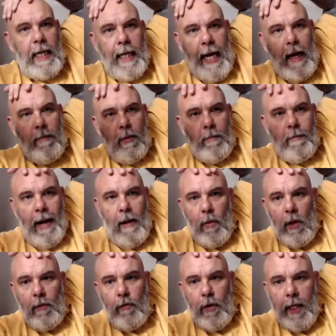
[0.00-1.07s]
out, but Matt
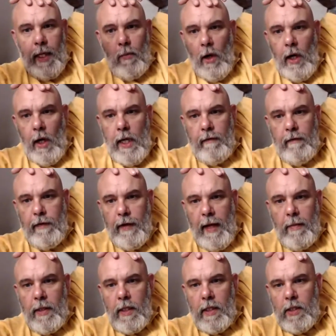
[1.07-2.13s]
weren't really working for them
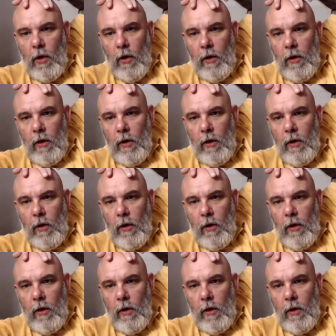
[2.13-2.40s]
at the time.